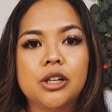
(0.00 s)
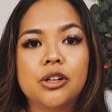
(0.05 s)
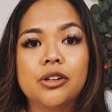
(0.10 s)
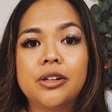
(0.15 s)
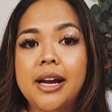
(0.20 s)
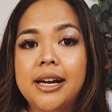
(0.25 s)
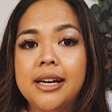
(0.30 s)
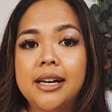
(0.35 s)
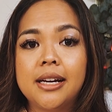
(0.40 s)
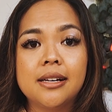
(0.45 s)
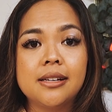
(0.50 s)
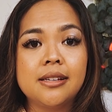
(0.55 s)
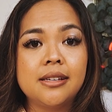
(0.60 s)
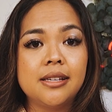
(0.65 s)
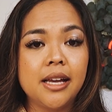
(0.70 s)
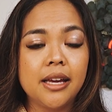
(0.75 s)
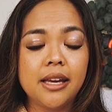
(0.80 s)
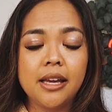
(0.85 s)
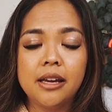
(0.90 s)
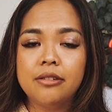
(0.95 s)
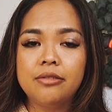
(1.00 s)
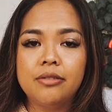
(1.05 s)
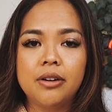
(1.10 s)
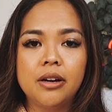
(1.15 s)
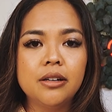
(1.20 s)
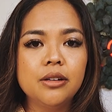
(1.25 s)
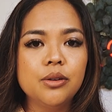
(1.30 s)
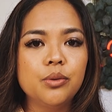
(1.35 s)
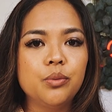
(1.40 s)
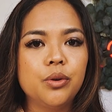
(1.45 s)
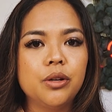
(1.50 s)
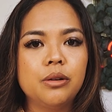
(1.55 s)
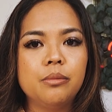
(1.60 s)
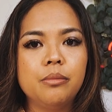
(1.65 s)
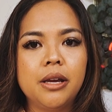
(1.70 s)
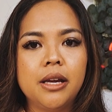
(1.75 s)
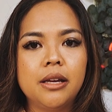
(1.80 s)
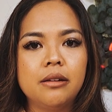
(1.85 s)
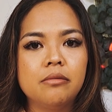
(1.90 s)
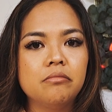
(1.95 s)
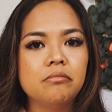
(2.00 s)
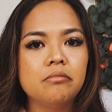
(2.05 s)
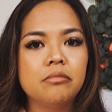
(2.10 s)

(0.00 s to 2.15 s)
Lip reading: Creating a sinking fund would mean